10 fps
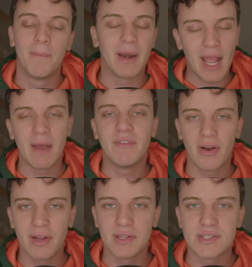But I am
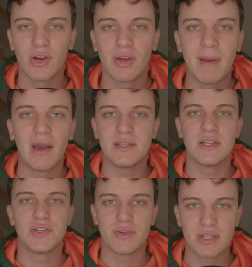very concerned about his
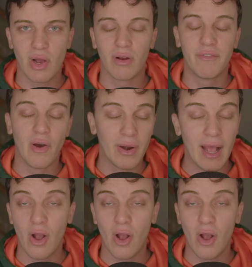injuries going forward.